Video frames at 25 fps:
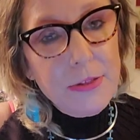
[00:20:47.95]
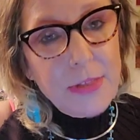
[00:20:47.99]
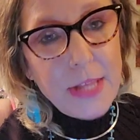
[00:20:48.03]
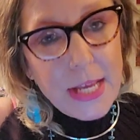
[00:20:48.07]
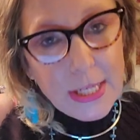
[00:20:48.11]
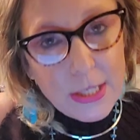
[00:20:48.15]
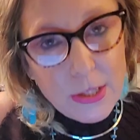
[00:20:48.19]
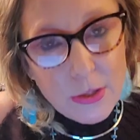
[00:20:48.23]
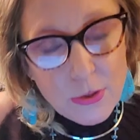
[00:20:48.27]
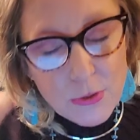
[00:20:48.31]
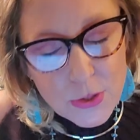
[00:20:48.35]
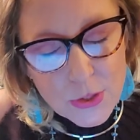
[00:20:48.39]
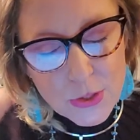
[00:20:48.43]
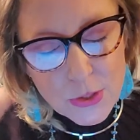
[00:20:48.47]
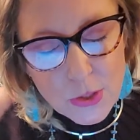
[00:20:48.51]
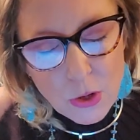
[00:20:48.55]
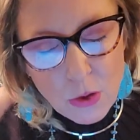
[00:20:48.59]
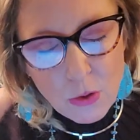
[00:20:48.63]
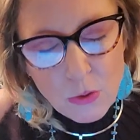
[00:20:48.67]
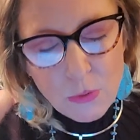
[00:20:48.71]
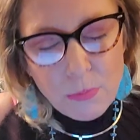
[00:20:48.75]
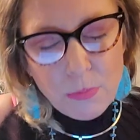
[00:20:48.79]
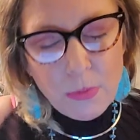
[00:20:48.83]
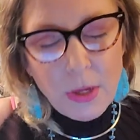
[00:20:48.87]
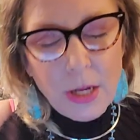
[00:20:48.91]
Thank you
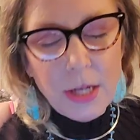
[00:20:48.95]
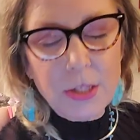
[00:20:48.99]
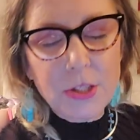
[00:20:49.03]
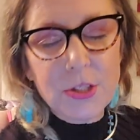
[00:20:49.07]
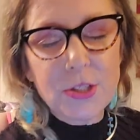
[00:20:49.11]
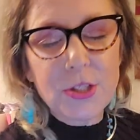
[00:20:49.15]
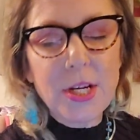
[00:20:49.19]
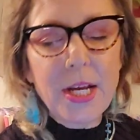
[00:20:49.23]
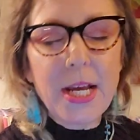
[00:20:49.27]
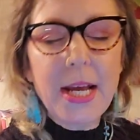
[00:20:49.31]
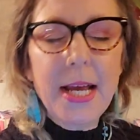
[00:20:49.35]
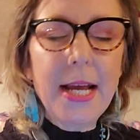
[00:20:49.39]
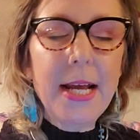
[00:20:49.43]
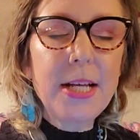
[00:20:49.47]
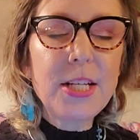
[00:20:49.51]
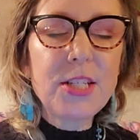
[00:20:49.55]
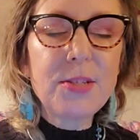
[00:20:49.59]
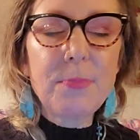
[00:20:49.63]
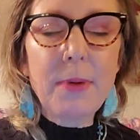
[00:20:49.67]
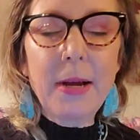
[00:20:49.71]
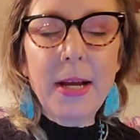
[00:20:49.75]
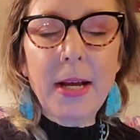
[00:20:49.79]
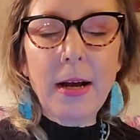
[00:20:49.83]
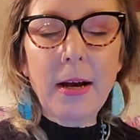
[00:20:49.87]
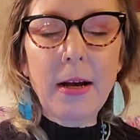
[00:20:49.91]
so much.
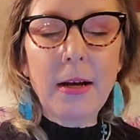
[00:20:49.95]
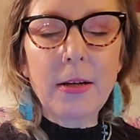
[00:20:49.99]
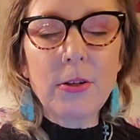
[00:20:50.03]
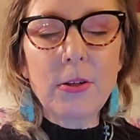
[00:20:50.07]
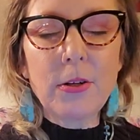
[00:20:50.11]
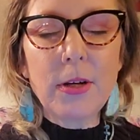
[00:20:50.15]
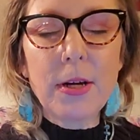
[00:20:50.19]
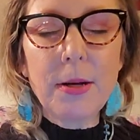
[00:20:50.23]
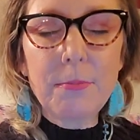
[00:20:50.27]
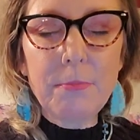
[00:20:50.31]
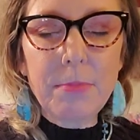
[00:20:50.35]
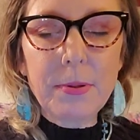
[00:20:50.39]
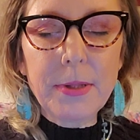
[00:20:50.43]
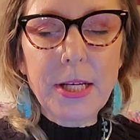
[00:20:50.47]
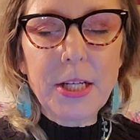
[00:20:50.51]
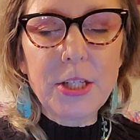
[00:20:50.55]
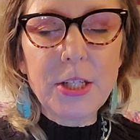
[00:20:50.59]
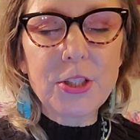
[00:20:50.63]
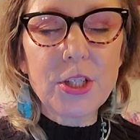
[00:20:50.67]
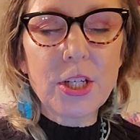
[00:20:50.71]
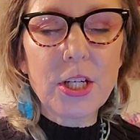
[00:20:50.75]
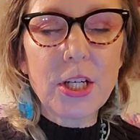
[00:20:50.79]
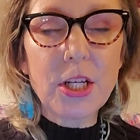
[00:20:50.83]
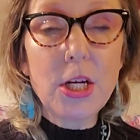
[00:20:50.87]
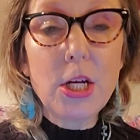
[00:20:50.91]
It's my honor and
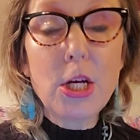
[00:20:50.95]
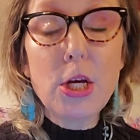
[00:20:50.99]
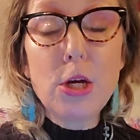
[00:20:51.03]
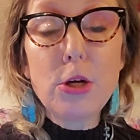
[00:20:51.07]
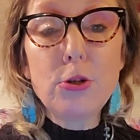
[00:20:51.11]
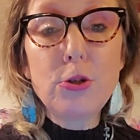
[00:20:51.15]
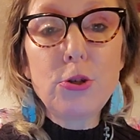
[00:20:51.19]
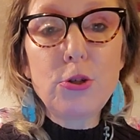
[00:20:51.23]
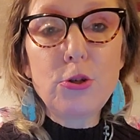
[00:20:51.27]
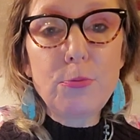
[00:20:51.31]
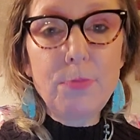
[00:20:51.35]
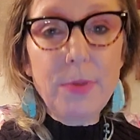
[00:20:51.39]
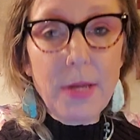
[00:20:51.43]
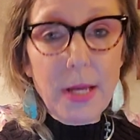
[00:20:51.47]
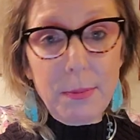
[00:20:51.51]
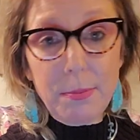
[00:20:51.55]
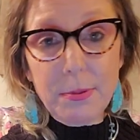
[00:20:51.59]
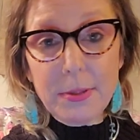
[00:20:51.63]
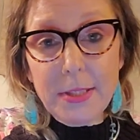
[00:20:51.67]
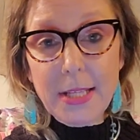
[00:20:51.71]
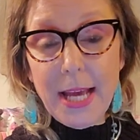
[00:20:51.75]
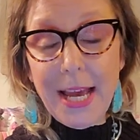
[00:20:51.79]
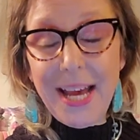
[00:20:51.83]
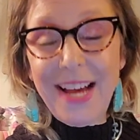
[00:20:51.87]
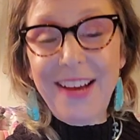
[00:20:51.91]
pleasure to be
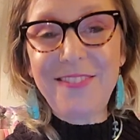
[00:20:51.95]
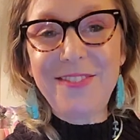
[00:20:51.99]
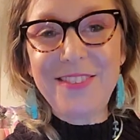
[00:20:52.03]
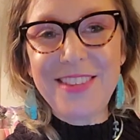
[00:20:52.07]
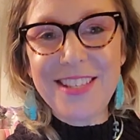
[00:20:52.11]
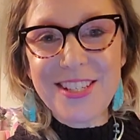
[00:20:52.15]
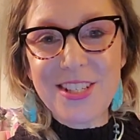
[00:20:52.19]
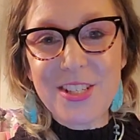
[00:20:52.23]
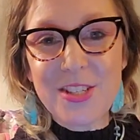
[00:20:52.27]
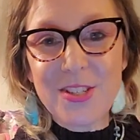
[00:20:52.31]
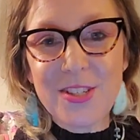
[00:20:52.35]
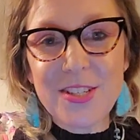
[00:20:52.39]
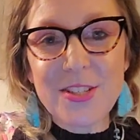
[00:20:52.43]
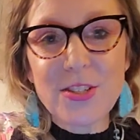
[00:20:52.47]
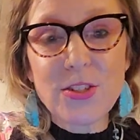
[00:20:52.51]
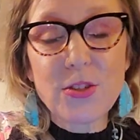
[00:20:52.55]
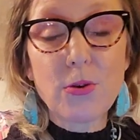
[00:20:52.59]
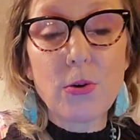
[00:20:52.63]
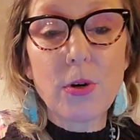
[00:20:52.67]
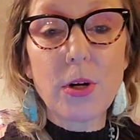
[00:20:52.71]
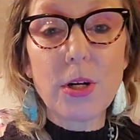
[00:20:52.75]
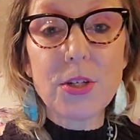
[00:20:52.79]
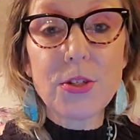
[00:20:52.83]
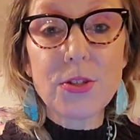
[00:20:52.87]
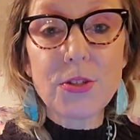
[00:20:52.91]
able to have this
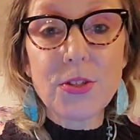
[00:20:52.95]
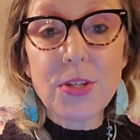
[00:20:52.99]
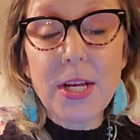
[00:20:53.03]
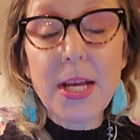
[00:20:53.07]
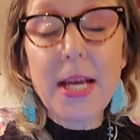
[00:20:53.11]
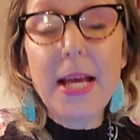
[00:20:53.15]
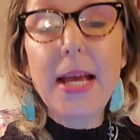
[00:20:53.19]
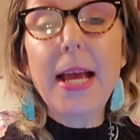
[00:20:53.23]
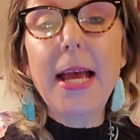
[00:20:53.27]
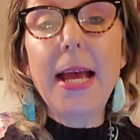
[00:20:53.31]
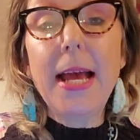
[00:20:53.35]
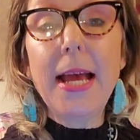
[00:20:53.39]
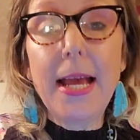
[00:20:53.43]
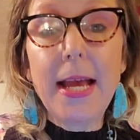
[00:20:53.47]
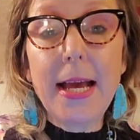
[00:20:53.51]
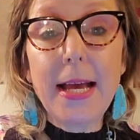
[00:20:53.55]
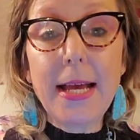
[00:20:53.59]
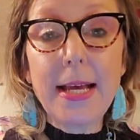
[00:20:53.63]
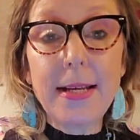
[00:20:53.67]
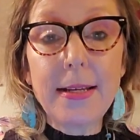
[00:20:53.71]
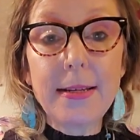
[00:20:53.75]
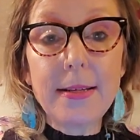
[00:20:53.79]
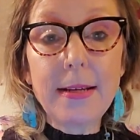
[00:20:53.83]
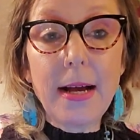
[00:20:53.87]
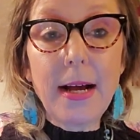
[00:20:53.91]
discourse
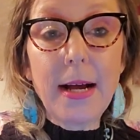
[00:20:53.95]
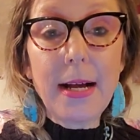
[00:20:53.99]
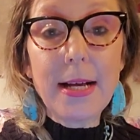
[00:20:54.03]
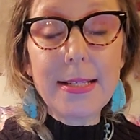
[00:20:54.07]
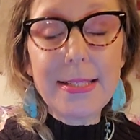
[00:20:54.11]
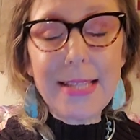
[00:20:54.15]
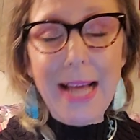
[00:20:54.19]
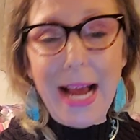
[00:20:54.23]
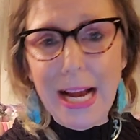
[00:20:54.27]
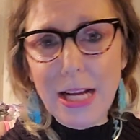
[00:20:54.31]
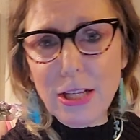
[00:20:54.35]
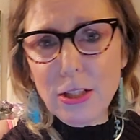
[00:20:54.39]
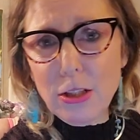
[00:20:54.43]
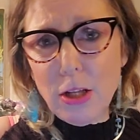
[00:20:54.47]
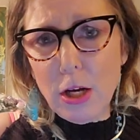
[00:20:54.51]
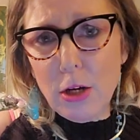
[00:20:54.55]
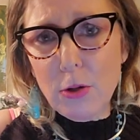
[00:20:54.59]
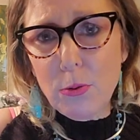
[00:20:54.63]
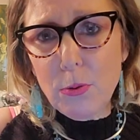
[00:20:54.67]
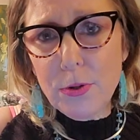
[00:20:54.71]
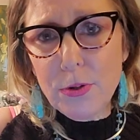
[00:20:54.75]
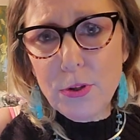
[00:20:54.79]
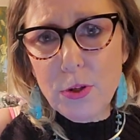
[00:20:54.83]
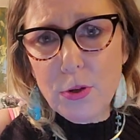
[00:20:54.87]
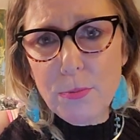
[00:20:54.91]
and uh,
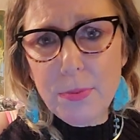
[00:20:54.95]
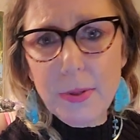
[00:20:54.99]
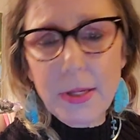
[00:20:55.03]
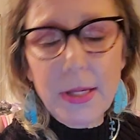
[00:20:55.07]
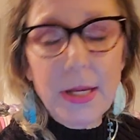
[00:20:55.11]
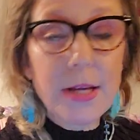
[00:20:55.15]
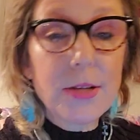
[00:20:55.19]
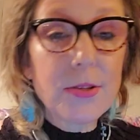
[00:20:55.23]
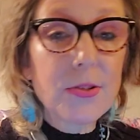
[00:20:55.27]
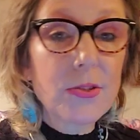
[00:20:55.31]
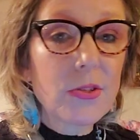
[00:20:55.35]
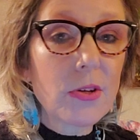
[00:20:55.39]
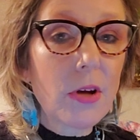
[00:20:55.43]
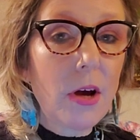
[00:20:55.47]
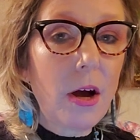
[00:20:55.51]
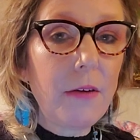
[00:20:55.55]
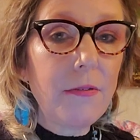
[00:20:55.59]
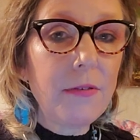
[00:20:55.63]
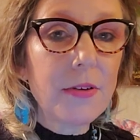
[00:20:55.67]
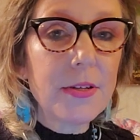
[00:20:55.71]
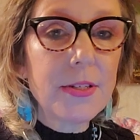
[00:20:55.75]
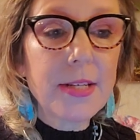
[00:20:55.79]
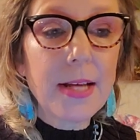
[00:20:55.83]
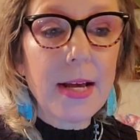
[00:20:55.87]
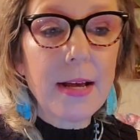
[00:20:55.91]
dialogue with you because
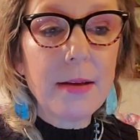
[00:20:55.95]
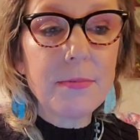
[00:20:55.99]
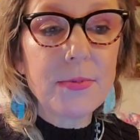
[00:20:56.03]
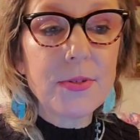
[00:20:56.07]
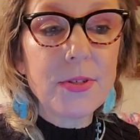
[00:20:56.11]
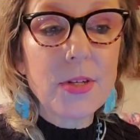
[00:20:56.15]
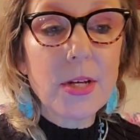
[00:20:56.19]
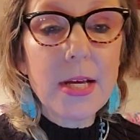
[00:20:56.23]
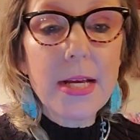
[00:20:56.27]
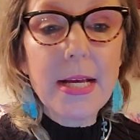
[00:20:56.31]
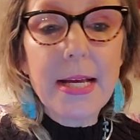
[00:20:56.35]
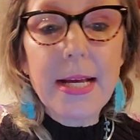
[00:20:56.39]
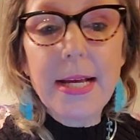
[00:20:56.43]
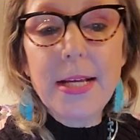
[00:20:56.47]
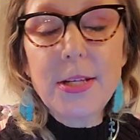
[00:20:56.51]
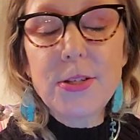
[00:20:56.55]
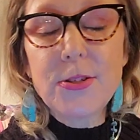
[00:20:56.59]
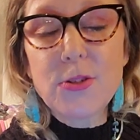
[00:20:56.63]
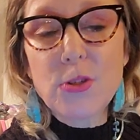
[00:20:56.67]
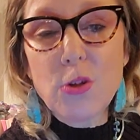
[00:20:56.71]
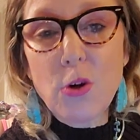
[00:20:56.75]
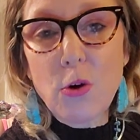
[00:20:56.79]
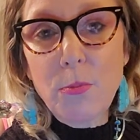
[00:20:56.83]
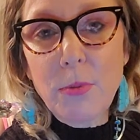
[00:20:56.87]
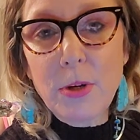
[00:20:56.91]
oftentimes
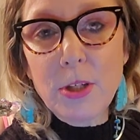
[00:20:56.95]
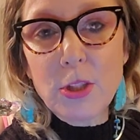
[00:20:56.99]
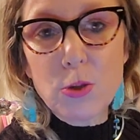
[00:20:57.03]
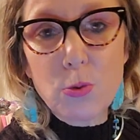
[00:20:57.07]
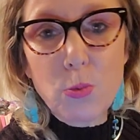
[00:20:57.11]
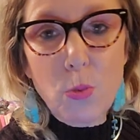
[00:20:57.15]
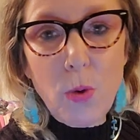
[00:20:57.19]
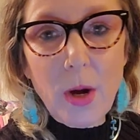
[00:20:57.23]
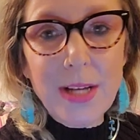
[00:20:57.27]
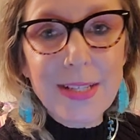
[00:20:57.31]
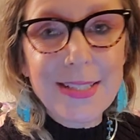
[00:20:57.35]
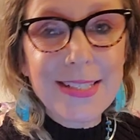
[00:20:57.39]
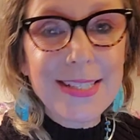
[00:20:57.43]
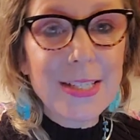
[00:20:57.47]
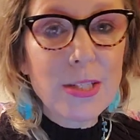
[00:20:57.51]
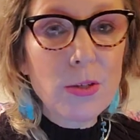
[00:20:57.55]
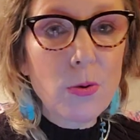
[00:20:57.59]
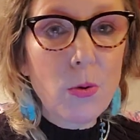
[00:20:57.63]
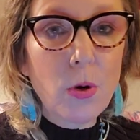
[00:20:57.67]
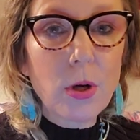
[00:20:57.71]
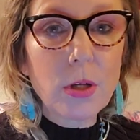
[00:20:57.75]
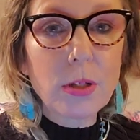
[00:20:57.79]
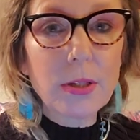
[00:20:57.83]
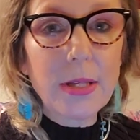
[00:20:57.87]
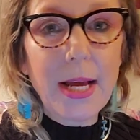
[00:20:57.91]
it's so much wanton
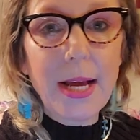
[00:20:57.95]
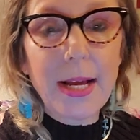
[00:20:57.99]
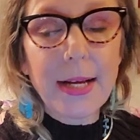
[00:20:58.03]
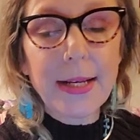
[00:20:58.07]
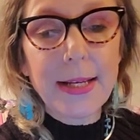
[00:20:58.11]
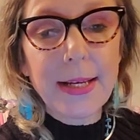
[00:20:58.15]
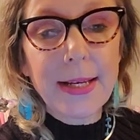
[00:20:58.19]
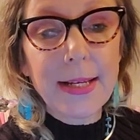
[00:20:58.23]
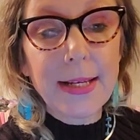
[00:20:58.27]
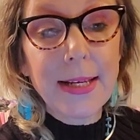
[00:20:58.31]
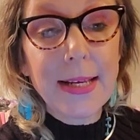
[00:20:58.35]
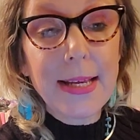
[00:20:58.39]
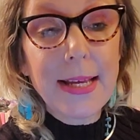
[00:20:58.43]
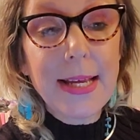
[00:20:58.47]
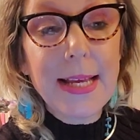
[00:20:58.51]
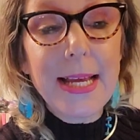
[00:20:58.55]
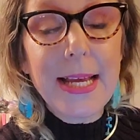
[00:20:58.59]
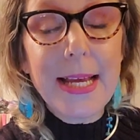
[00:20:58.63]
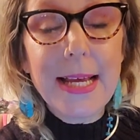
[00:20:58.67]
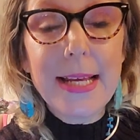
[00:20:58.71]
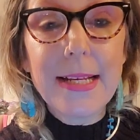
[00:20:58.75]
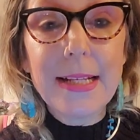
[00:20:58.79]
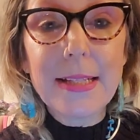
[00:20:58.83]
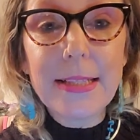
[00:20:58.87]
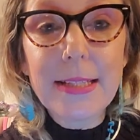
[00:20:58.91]
or lacking
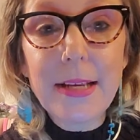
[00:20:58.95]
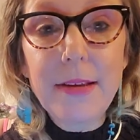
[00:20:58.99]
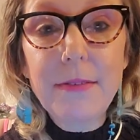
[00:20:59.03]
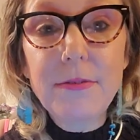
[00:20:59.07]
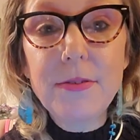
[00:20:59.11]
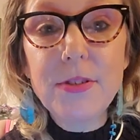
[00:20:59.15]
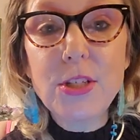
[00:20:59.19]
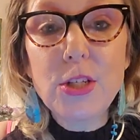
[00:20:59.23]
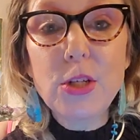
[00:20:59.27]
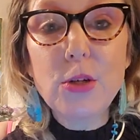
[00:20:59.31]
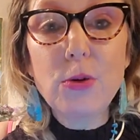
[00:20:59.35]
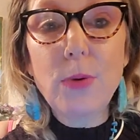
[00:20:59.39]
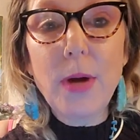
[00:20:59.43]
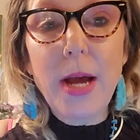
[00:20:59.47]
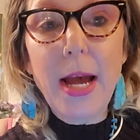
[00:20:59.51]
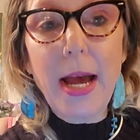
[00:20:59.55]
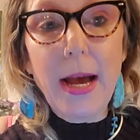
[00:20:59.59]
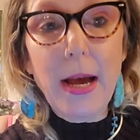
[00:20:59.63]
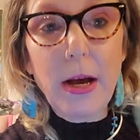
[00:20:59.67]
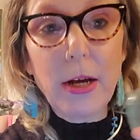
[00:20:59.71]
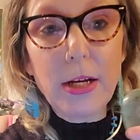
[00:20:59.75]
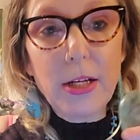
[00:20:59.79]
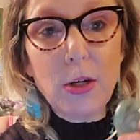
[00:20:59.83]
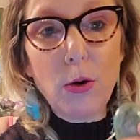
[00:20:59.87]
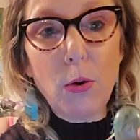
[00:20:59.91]
and it leaves you,
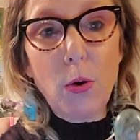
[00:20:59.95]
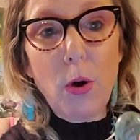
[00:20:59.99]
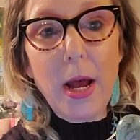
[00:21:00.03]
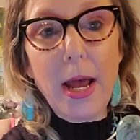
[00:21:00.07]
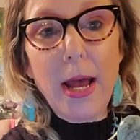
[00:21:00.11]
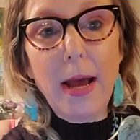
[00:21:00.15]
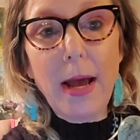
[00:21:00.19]
you know,